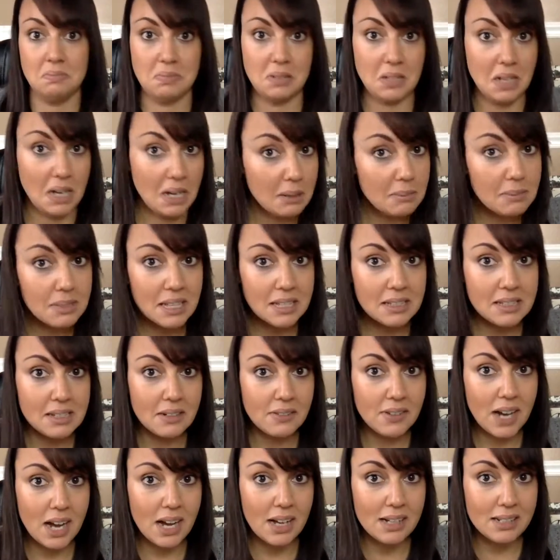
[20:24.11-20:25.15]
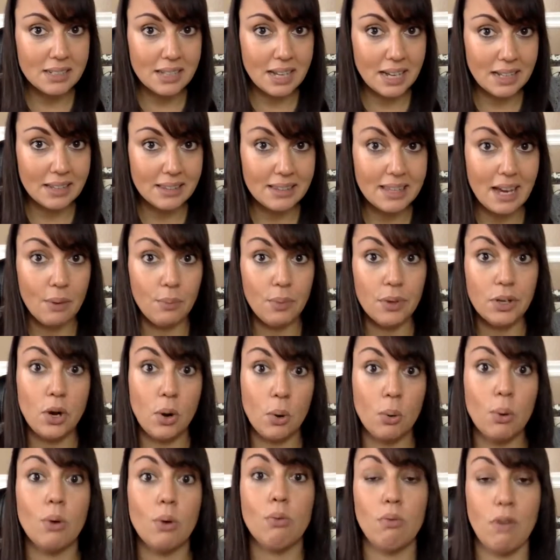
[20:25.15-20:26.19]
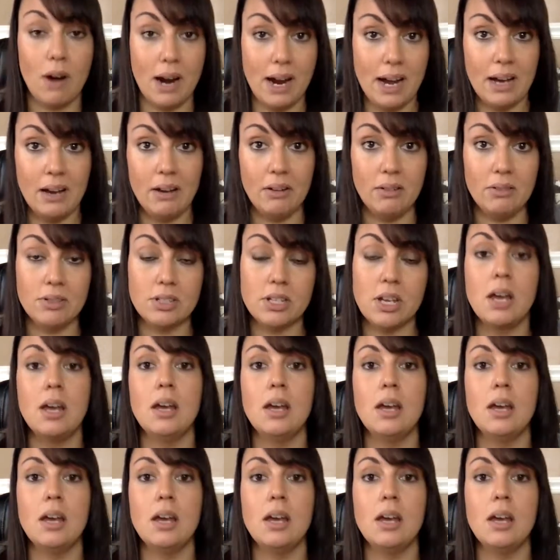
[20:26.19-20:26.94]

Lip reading: time sensitive content that would go around